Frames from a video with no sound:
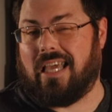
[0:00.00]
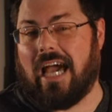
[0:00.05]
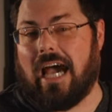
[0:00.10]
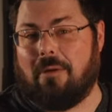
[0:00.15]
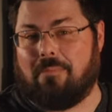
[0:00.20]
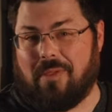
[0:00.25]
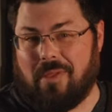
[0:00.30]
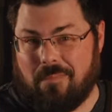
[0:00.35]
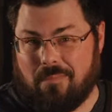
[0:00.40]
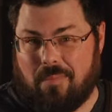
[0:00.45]

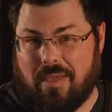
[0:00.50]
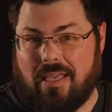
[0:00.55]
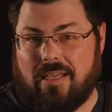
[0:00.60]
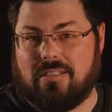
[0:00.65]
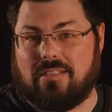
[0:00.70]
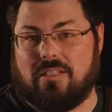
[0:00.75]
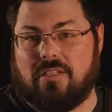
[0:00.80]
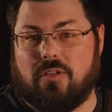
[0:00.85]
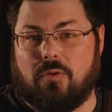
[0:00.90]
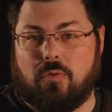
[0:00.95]
copy and
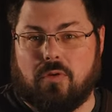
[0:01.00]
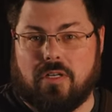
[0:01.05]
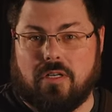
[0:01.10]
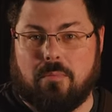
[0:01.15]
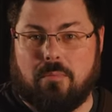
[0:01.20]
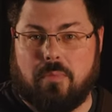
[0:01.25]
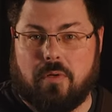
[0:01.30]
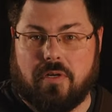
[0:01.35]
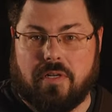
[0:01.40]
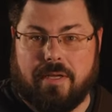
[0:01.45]
paste and know where to
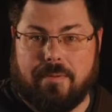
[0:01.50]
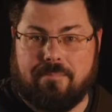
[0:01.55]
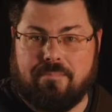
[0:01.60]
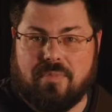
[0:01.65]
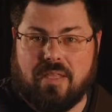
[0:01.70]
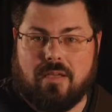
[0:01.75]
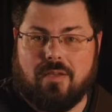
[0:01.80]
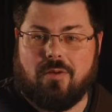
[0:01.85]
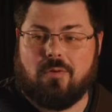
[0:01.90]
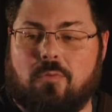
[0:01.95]
put it.
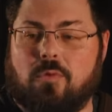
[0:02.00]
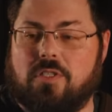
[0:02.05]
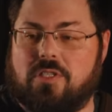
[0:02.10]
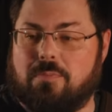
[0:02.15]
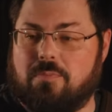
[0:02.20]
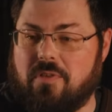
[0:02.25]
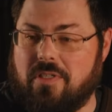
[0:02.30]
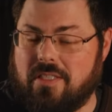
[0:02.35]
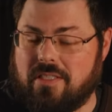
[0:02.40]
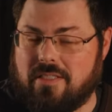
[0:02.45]
Which
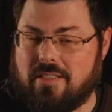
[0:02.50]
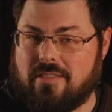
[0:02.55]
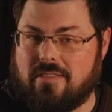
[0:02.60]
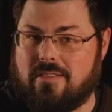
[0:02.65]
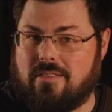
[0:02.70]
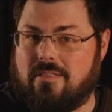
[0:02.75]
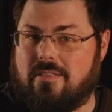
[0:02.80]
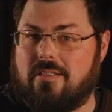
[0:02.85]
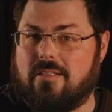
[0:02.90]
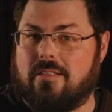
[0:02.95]
brings
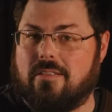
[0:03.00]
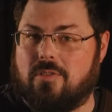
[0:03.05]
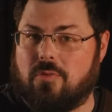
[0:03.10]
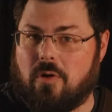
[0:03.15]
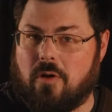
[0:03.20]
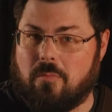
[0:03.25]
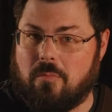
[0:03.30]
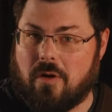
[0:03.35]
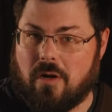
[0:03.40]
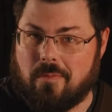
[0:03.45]
us to the
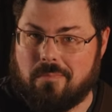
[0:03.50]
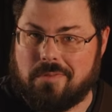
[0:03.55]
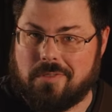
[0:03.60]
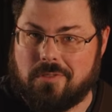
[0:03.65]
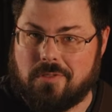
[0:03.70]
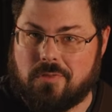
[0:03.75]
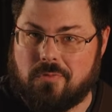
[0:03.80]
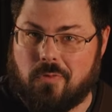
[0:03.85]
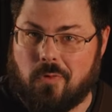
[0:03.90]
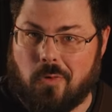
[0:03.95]
twelve bar
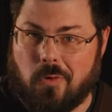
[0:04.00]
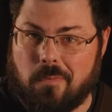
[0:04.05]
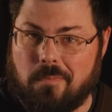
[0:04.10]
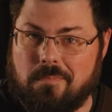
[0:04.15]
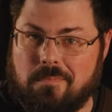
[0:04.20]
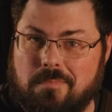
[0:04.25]
blues form.